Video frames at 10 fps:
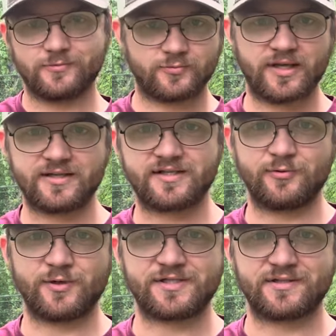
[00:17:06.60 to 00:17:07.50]
Tennessee
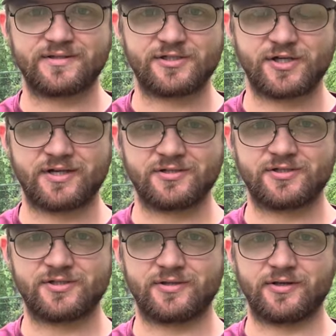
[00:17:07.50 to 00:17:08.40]
recently
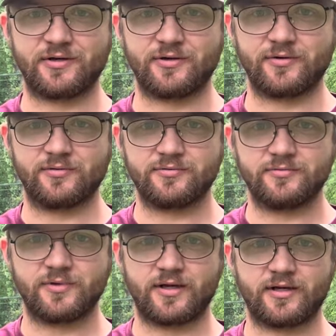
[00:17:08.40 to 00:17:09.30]
changed their
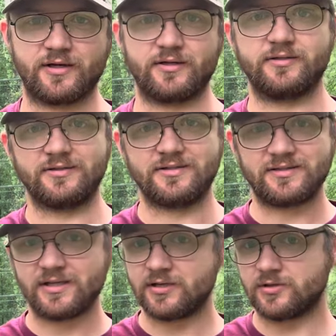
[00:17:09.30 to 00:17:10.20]

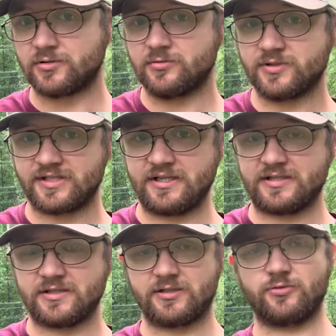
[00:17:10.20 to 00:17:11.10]
deer
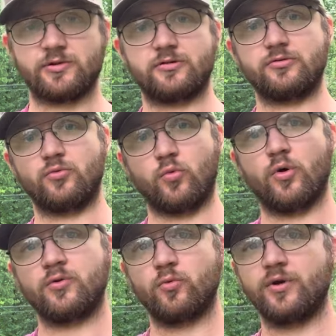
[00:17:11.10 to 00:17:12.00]
season to include
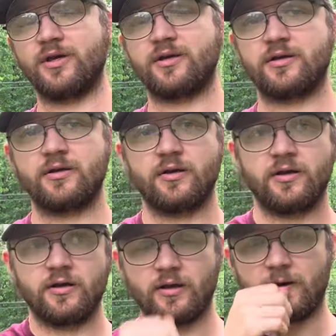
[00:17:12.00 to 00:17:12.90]
1 week
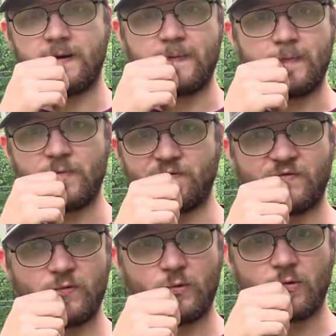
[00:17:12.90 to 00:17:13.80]

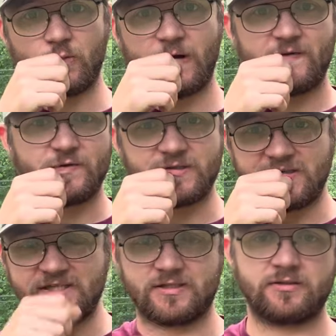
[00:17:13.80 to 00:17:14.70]
before rifle
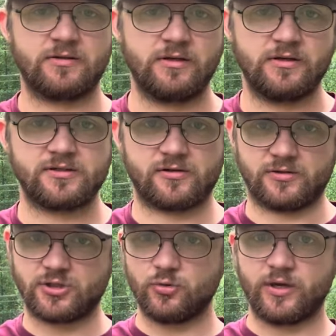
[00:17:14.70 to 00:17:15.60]
season. So the
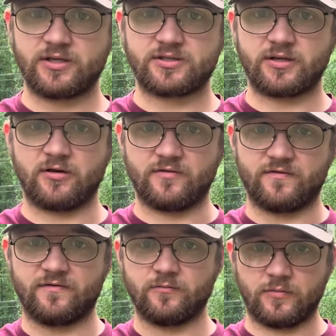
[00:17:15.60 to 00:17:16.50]
2 weeks of
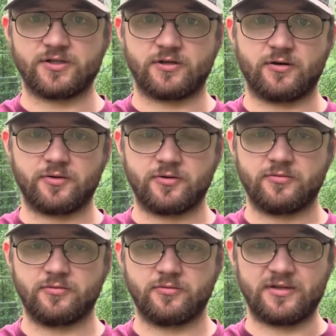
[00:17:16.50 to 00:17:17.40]
muzzleloader,
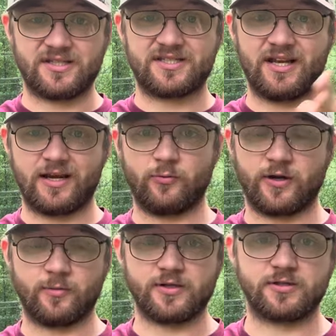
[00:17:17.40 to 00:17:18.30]
the second week
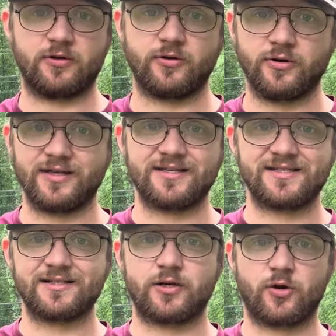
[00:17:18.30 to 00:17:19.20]
of muzzleloader
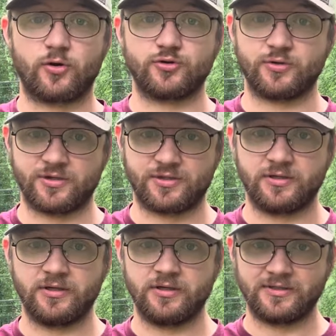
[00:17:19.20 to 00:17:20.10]
is cartridge
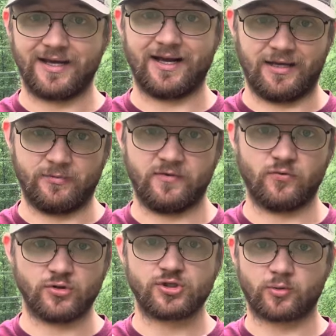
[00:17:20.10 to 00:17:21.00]
time
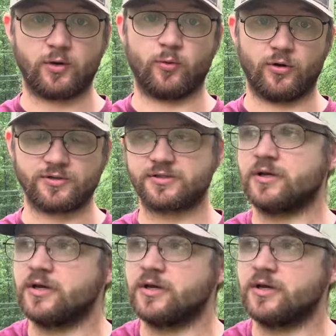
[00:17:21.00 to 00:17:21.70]
for straight walls.